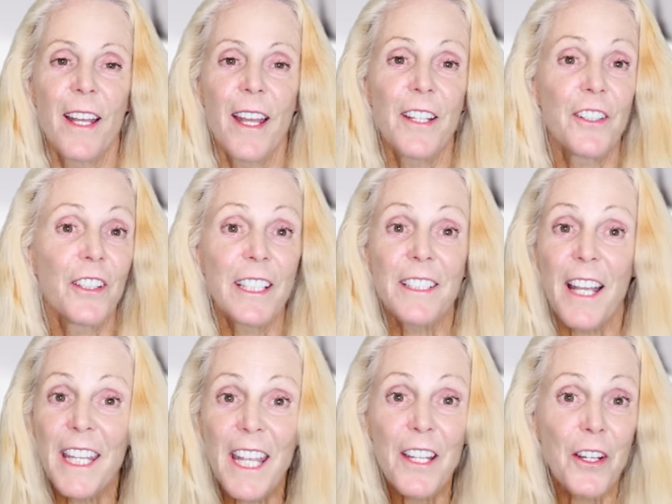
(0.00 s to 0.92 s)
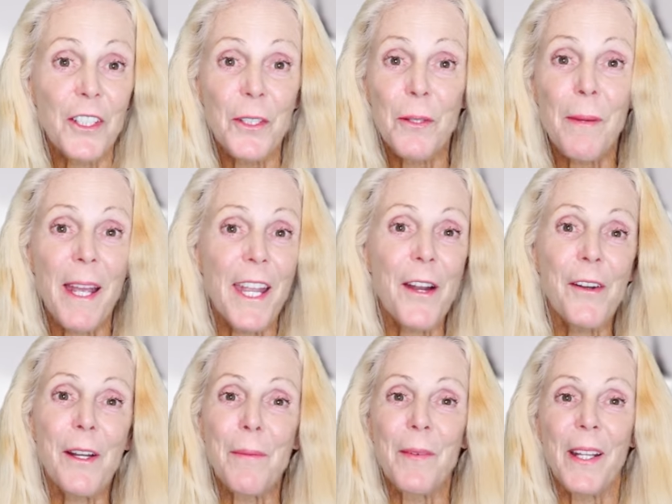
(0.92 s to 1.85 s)
And you're like, Diane, are you in my
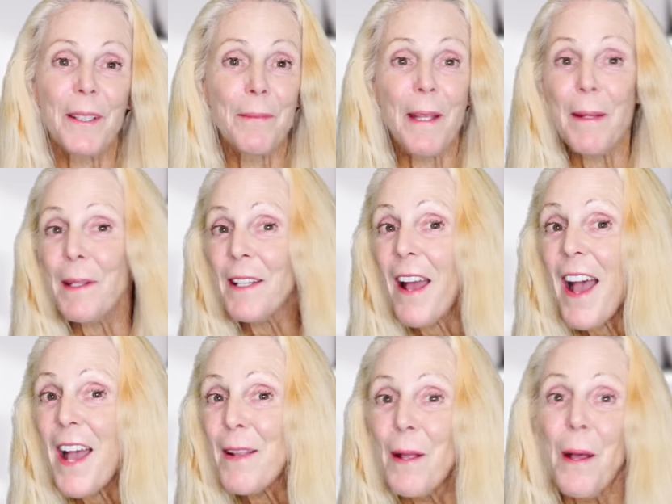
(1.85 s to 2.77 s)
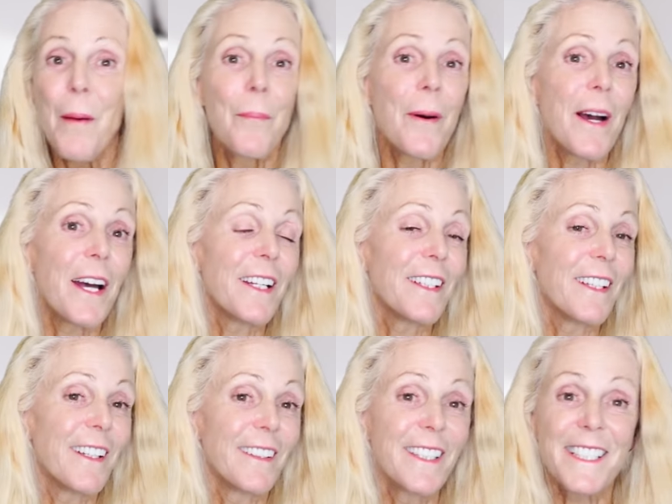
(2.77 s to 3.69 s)
area? I'm like, maybe not,
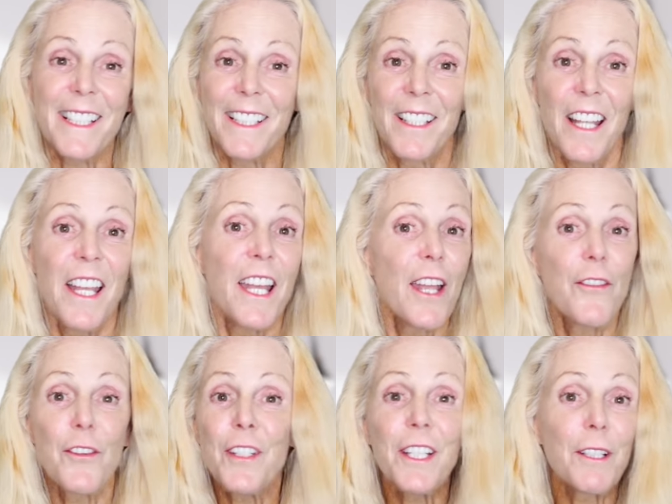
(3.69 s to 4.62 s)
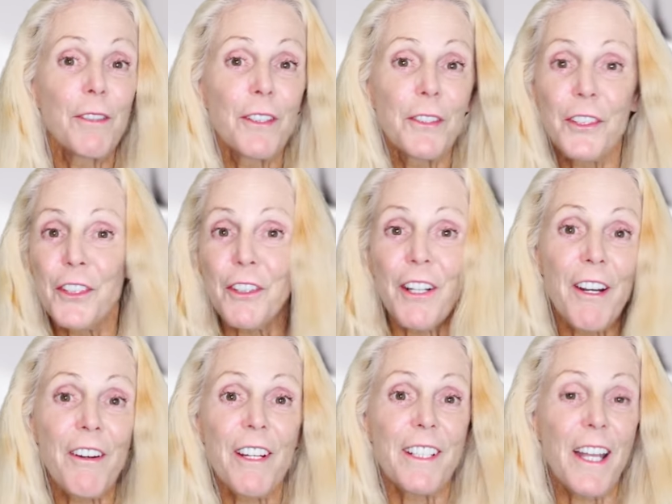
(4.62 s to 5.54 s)
but listen, if you need a realtor in your
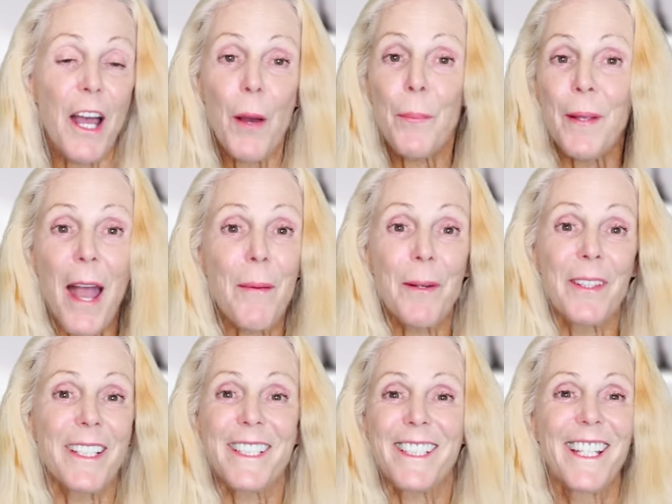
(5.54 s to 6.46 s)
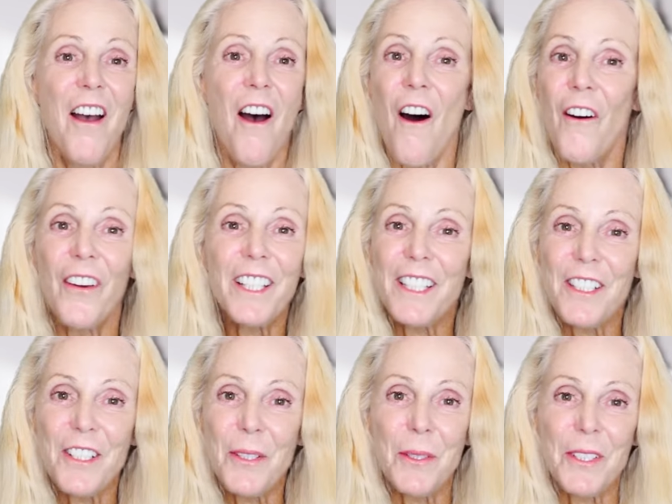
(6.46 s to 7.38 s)
area to help you out with this, all you need
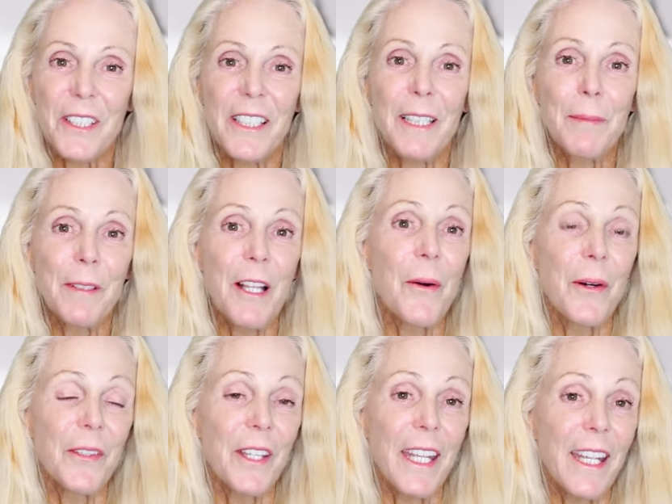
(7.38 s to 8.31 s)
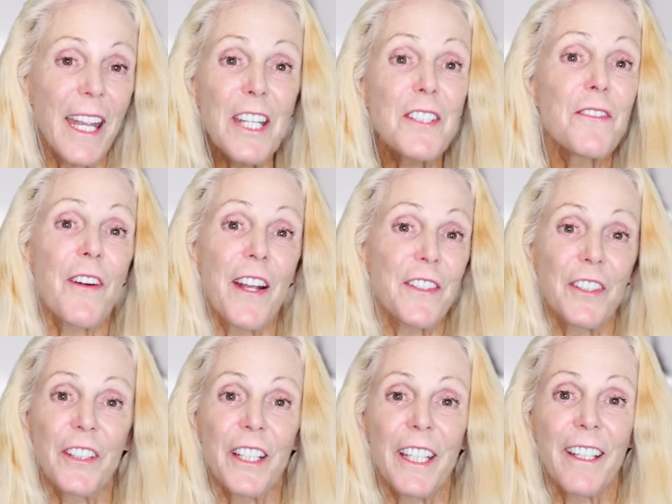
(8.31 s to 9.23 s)
to do is click below on the Agent
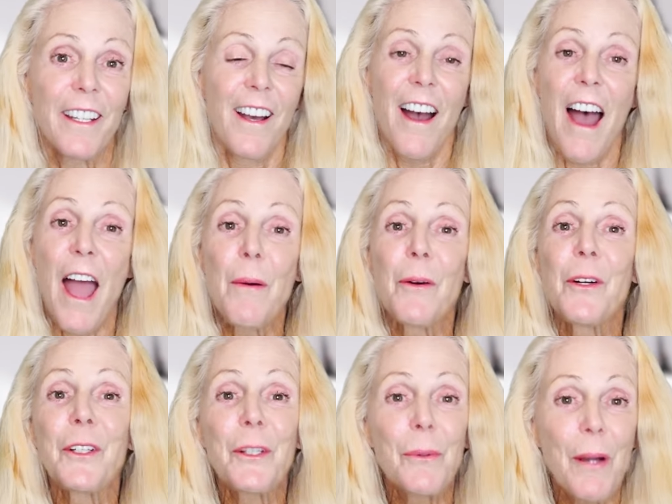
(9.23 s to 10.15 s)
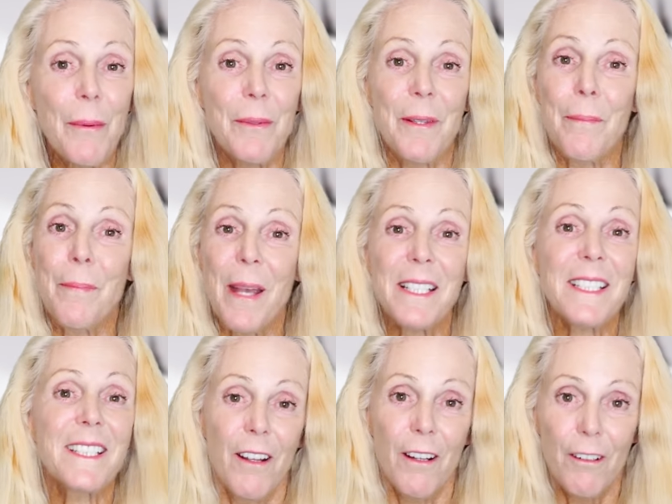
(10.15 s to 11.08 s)
Finder link. I will hook you up with the
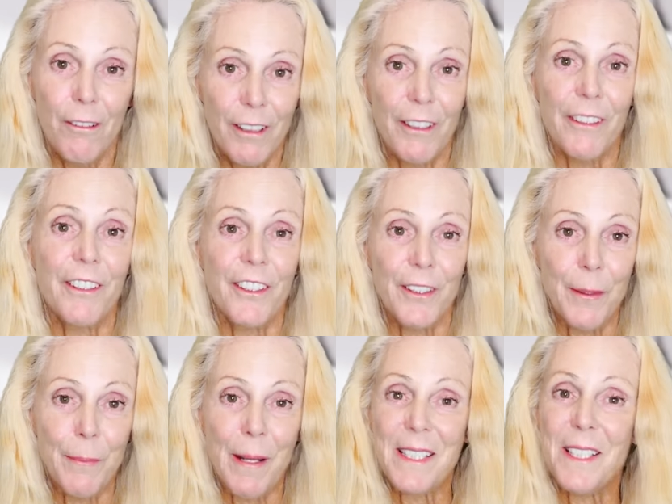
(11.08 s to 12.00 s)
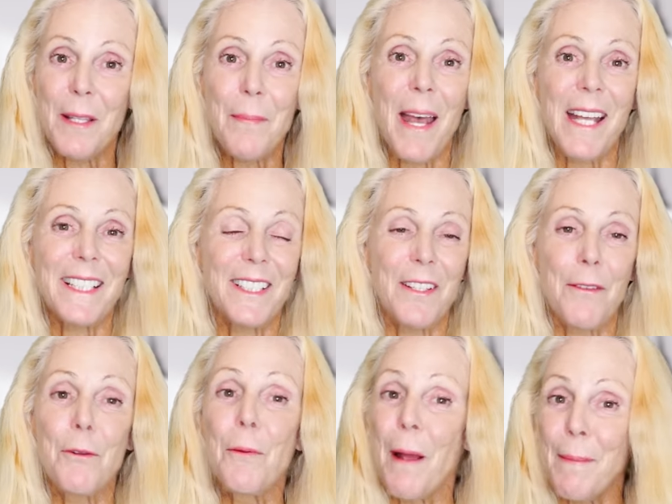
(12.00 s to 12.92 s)
best realtor, the best of the best,
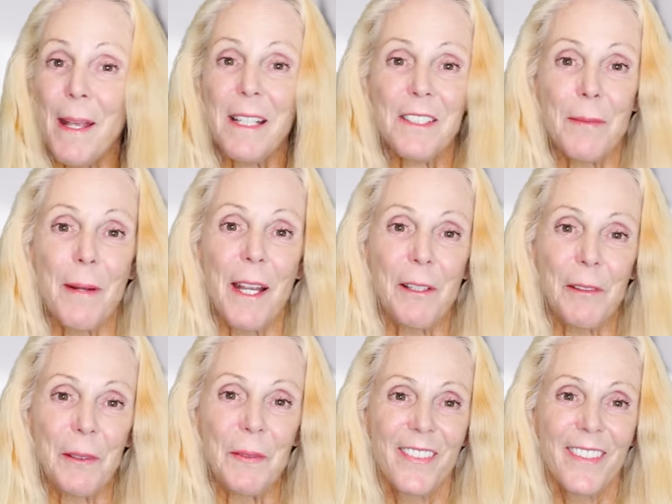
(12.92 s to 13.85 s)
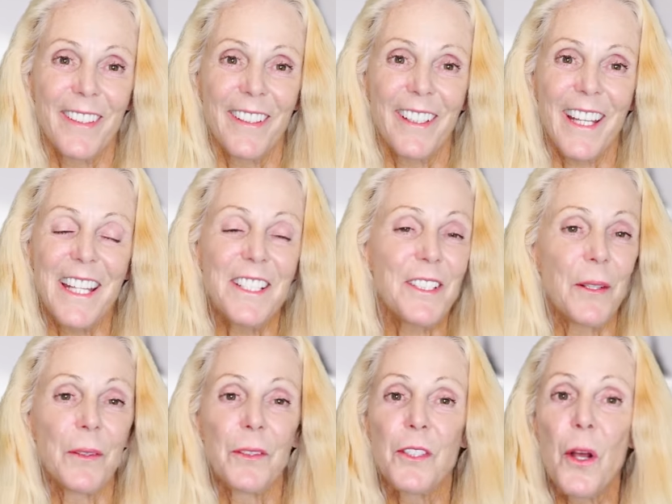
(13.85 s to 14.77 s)
through my mastermind group. Okay,
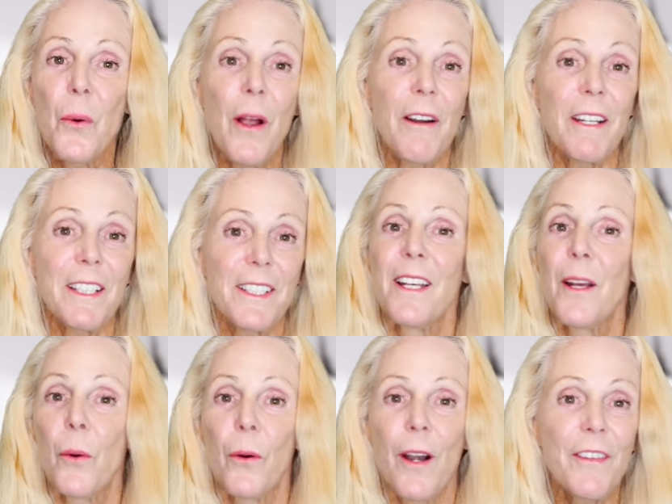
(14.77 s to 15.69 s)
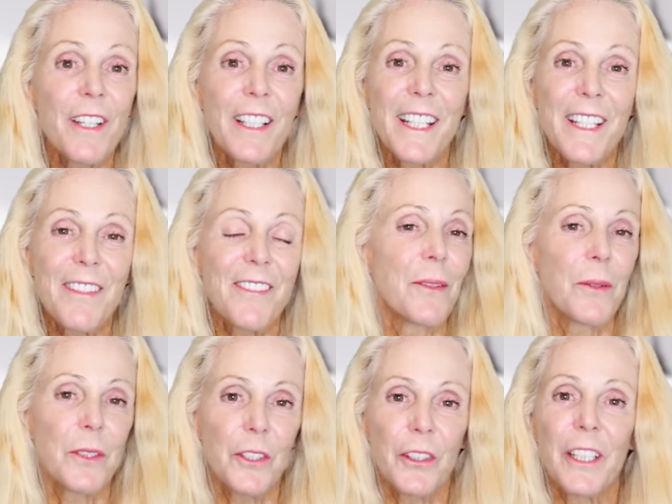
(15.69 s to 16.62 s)
so no worries. Wherever you live,
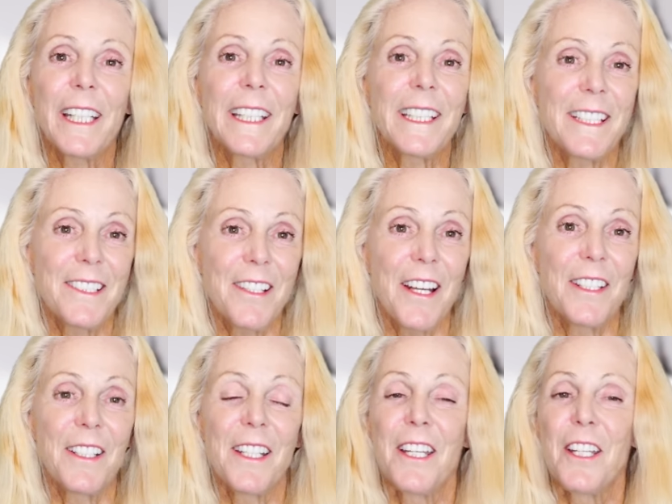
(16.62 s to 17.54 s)
you're going to get this done.